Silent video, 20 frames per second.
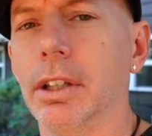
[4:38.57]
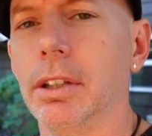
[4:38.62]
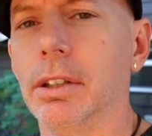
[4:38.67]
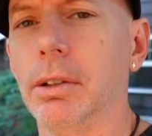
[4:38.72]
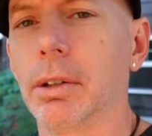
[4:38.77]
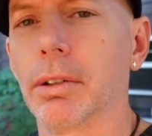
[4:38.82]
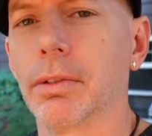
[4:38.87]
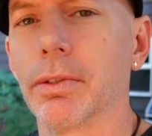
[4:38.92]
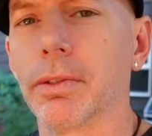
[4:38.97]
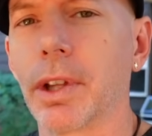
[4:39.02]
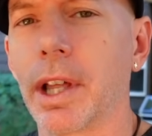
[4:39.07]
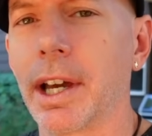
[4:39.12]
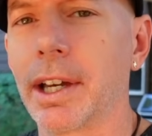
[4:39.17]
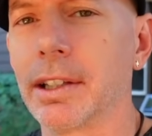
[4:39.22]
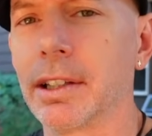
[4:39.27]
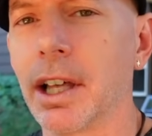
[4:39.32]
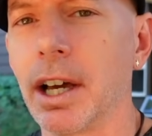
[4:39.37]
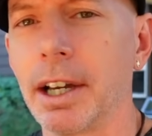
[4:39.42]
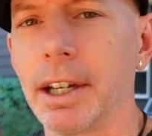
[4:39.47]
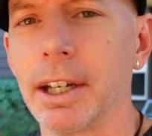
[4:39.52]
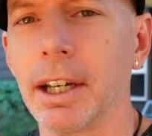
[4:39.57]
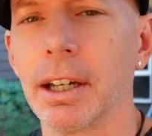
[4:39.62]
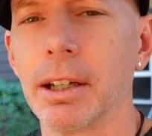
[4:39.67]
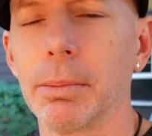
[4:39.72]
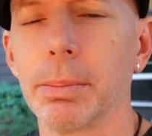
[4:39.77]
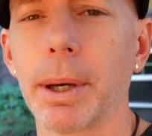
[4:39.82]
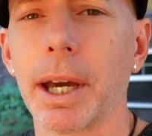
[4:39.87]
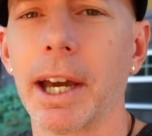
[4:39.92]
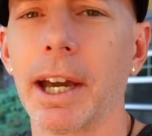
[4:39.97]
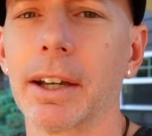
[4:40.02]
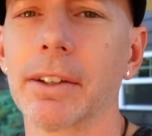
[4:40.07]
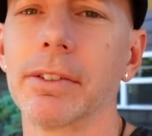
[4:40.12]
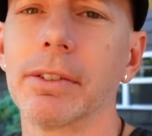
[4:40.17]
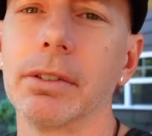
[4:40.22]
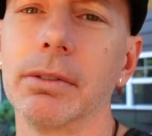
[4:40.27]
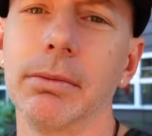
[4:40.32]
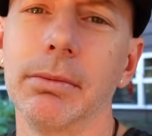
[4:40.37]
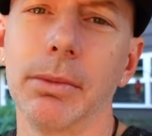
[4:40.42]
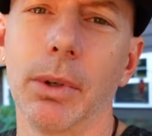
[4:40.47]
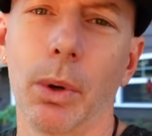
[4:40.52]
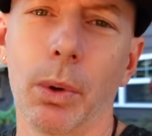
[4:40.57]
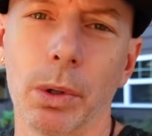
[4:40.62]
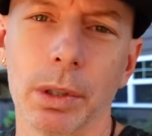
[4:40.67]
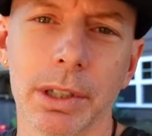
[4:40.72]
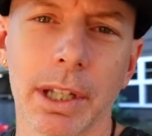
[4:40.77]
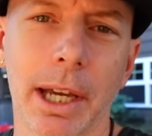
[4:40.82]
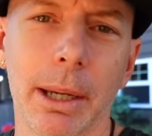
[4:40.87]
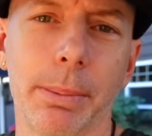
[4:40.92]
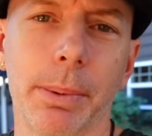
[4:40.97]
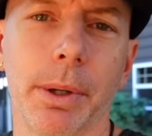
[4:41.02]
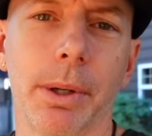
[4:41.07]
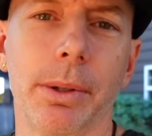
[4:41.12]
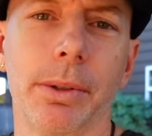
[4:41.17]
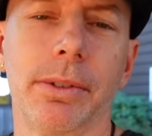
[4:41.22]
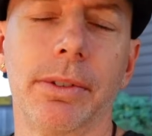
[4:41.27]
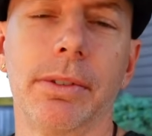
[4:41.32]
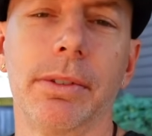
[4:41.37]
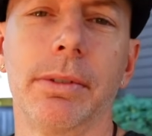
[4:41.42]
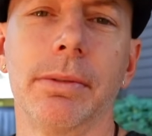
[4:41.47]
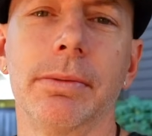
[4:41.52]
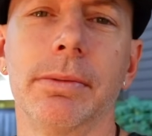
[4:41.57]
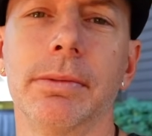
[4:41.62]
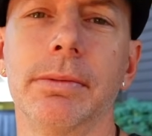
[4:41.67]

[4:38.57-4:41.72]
You can fly Li-ion packs or LiPos.